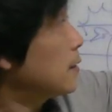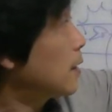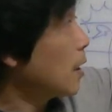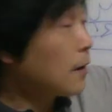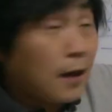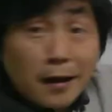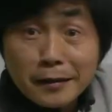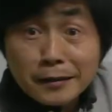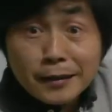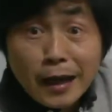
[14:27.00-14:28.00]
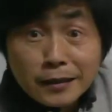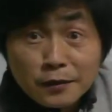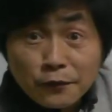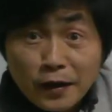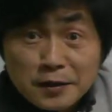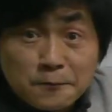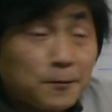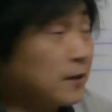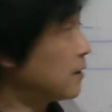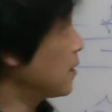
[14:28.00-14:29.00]
there are creatine
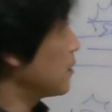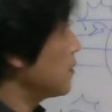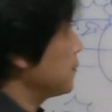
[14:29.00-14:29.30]
phosphate there.